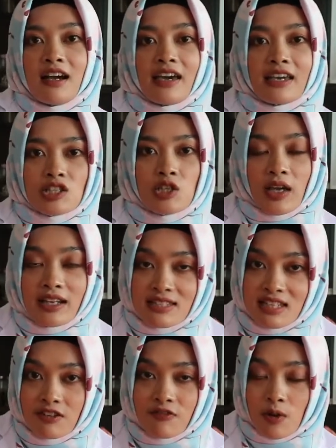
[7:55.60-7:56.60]
As you can
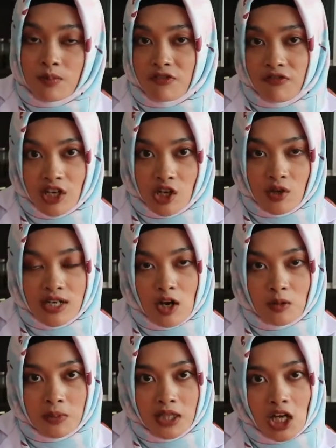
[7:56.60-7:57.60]
see from the video
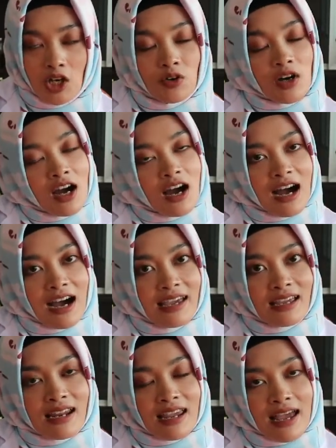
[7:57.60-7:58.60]
down below,
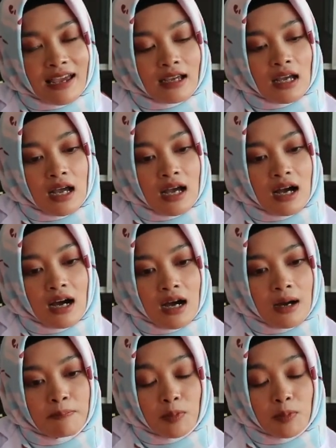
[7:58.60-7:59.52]
I react